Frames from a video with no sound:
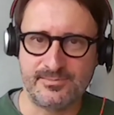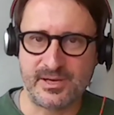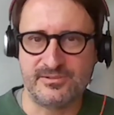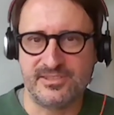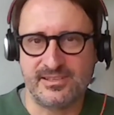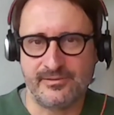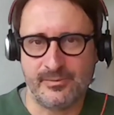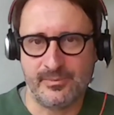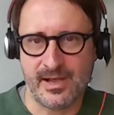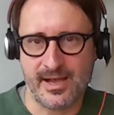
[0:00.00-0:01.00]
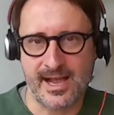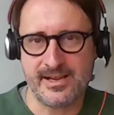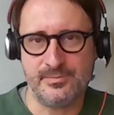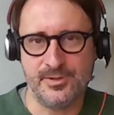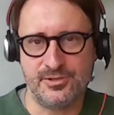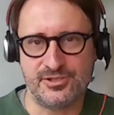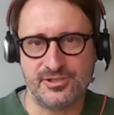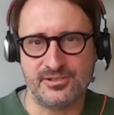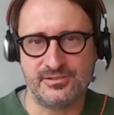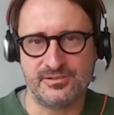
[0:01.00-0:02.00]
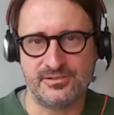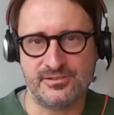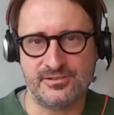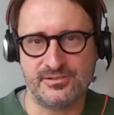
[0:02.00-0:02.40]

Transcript: because these have a higher budget. So